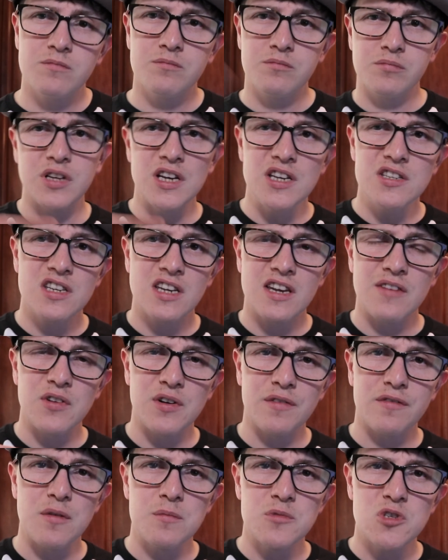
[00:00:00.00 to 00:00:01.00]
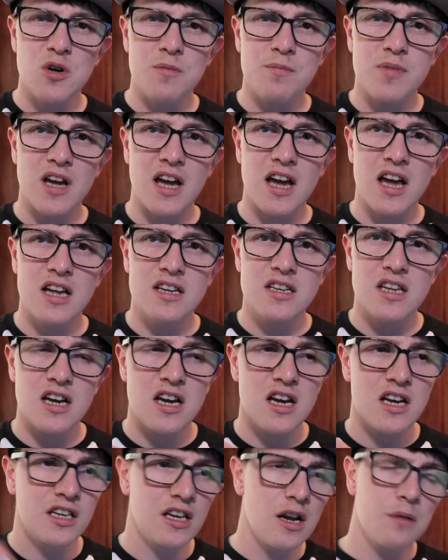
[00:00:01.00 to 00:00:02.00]
please give it a thumbs up and
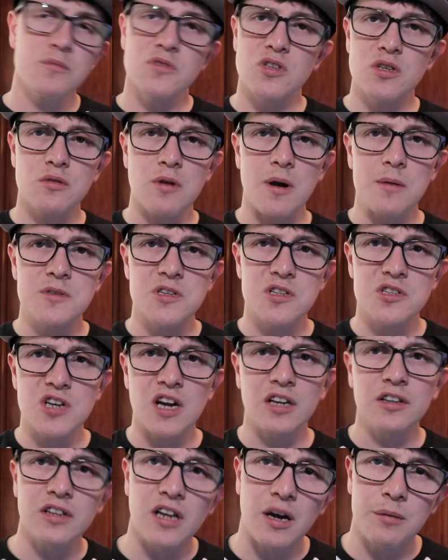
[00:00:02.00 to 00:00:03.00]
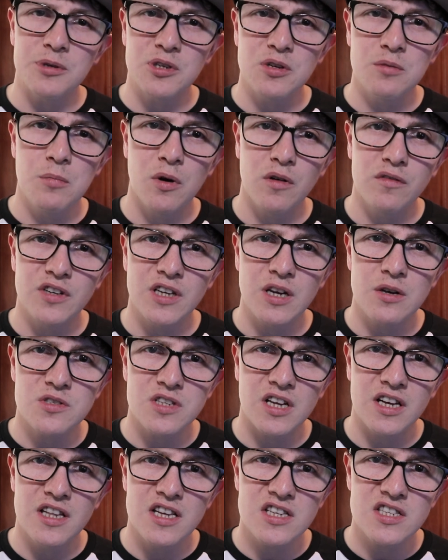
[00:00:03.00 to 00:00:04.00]
you know, subscribe to the channel. I'll be doing more videos
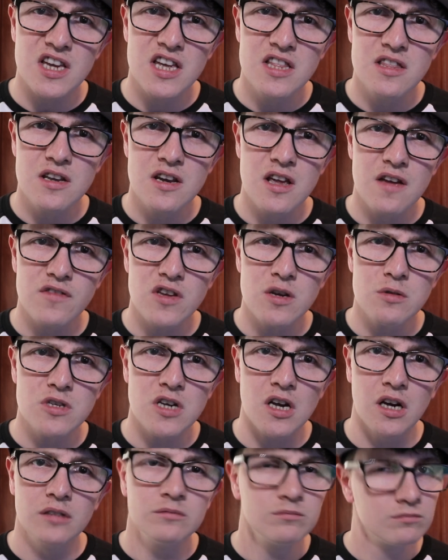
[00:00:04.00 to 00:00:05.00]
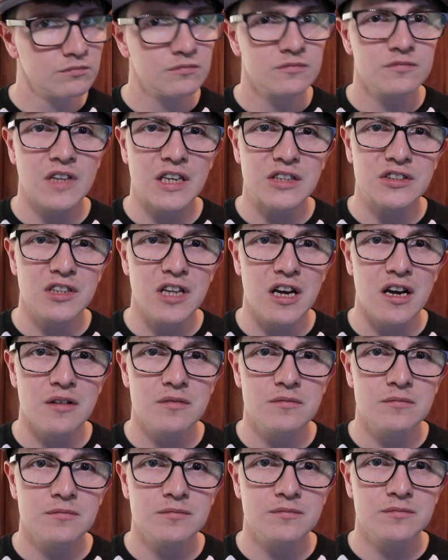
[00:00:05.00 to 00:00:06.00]
like this in the near future. Thanks a lot.
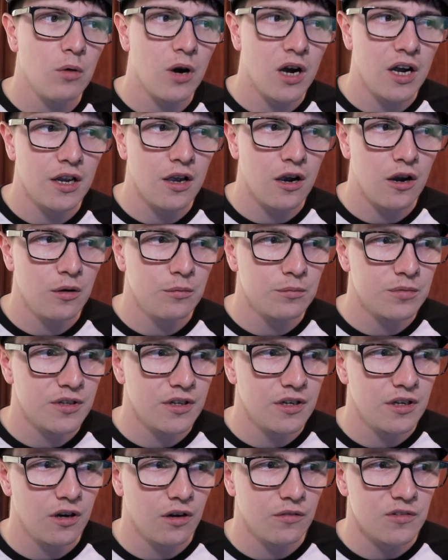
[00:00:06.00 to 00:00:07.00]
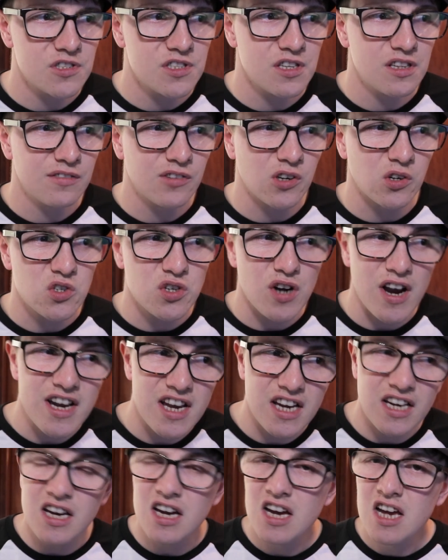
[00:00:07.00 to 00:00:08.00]
I hope that obviously they've got
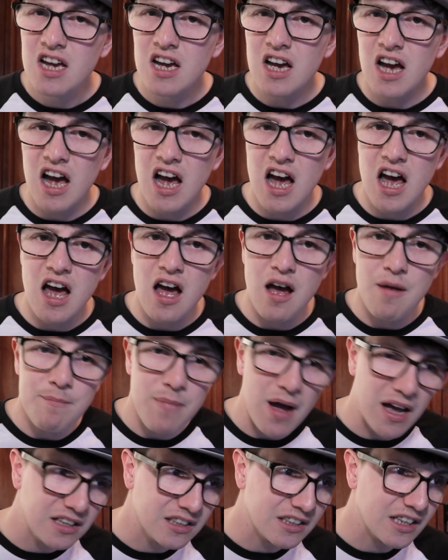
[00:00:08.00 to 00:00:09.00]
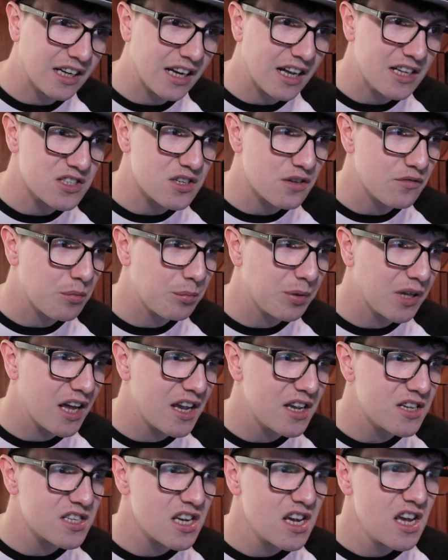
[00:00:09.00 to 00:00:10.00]
trading, battling against other
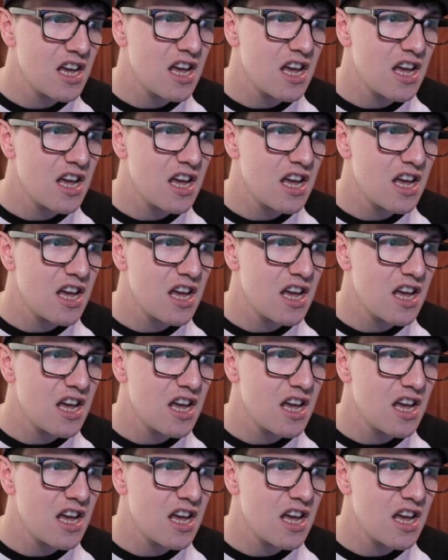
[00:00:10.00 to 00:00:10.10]
players.